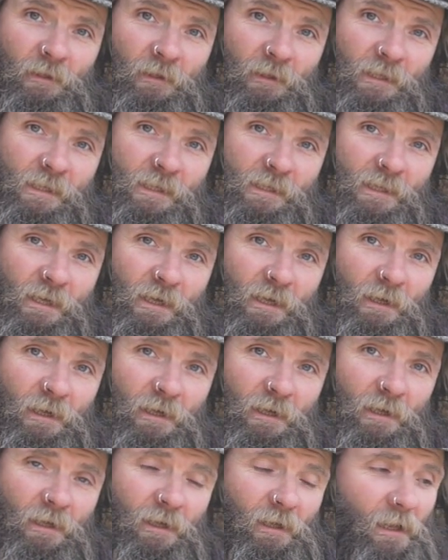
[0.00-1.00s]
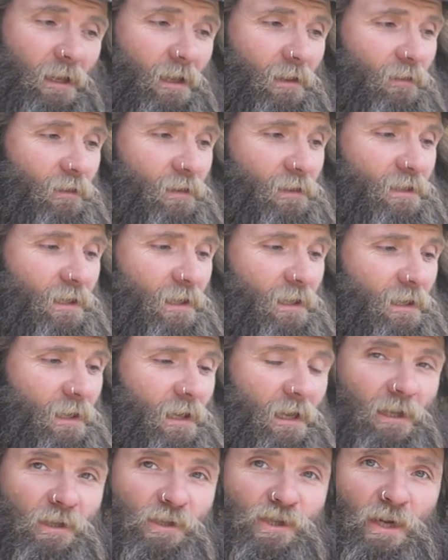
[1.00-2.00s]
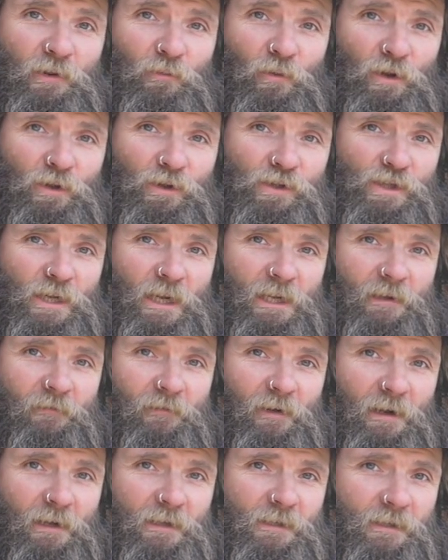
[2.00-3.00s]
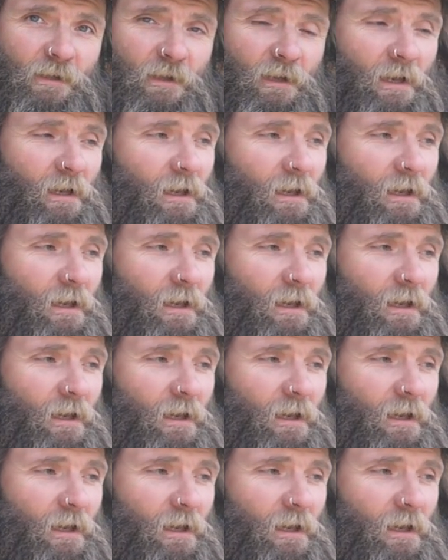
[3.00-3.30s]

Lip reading: This is a e13 LG1 chain device.